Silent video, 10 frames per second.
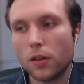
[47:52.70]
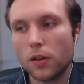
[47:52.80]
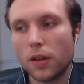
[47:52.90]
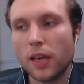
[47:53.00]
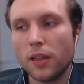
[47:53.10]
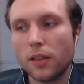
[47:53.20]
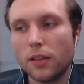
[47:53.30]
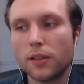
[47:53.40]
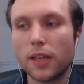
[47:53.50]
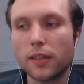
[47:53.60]

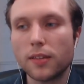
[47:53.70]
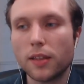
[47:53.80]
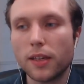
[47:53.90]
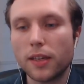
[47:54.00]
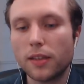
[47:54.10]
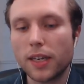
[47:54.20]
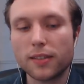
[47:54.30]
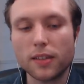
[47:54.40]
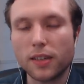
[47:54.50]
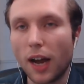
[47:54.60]
the sense that they think
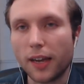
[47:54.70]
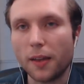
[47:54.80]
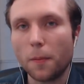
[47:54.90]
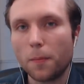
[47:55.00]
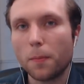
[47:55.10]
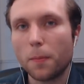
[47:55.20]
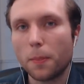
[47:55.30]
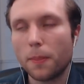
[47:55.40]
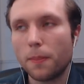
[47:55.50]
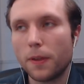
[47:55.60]
it's a diet.
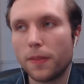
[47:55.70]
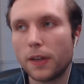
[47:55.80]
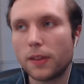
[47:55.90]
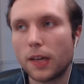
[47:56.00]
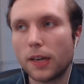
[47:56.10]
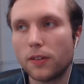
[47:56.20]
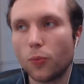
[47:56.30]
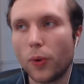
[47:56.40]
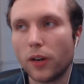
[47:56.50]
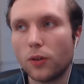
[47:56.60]
They think that it's a
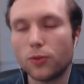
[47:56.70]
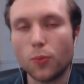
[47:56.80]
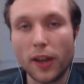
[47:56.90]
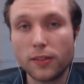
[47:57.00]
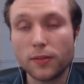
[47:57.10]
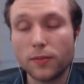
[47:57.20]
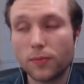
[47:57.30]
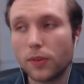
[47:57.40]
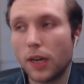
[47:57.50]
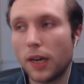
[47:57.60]
way to lose weight.
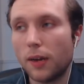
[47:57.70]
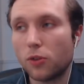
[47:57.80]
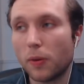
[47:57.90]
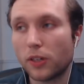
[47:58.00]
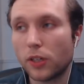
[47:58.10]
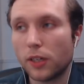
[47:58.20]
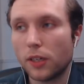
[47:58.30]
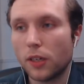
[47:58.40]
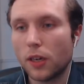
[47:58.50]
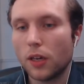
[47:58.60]
Especially,
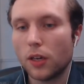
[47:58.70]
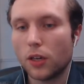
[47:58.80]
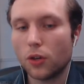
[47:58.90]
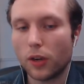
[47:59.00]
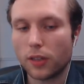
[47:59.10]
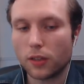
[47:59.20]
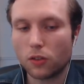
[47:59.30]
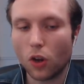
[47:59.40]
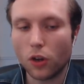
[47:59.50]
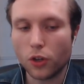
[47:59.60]
I think there's
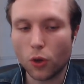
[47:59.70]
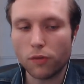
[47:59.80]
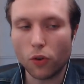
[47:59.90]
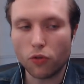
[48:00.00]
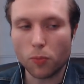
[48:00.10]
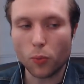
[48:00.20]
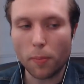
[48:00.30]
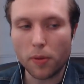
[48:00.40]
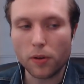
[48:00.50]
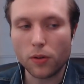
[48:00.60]
a lot of young, vulnerable
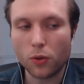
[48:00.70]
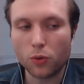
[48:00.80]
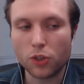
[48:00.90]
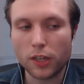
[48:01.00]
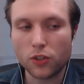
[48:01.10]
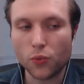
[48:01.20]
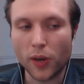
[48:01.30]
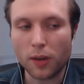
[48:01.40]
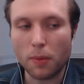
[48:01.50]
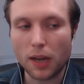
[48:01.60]
women who see it as a way
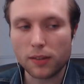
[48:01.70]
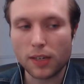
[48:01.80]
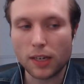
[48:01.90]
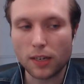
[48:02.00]
to mask eating